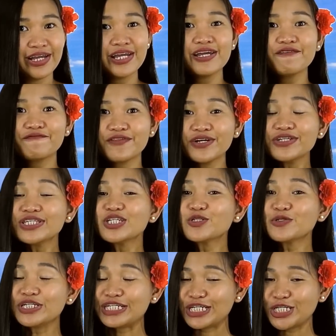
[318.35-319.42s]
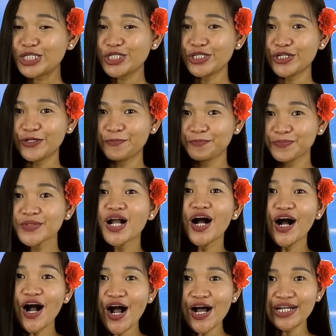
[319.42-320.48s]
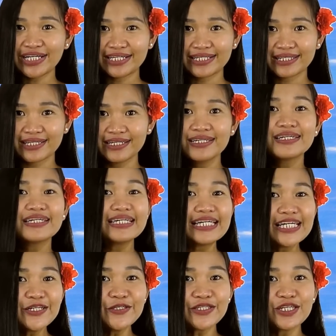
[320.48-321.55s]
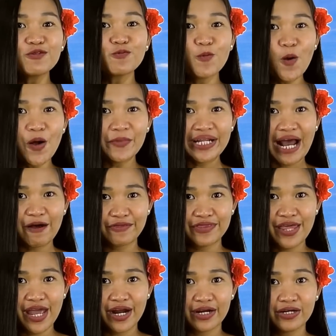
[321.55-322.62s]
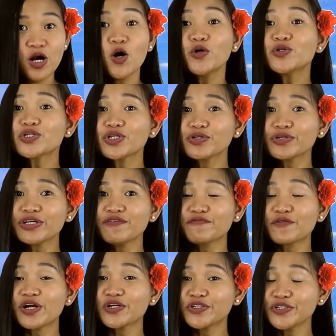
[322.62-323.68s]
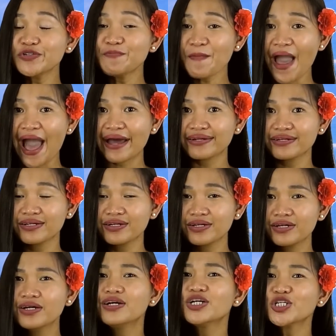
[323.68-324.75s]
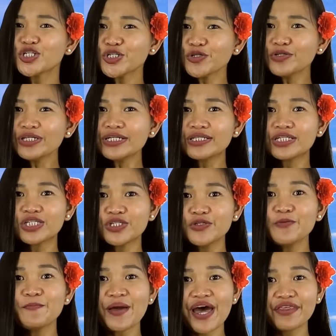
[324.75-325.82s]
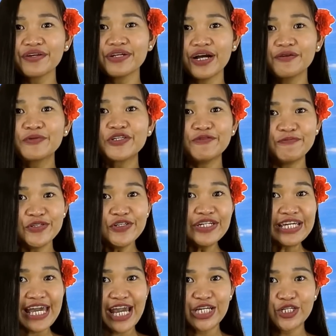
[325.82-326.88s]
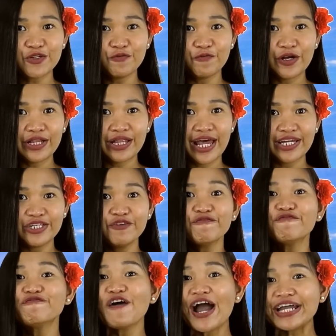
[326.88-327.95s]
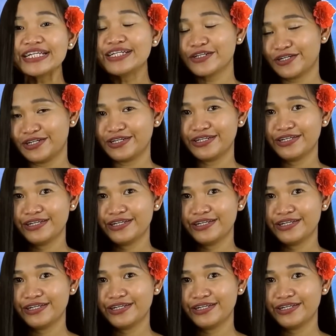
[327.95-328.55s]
If there's a traditional, honest, innocent woman out there who's looking for a good man, surely this new method of communication will let you find her.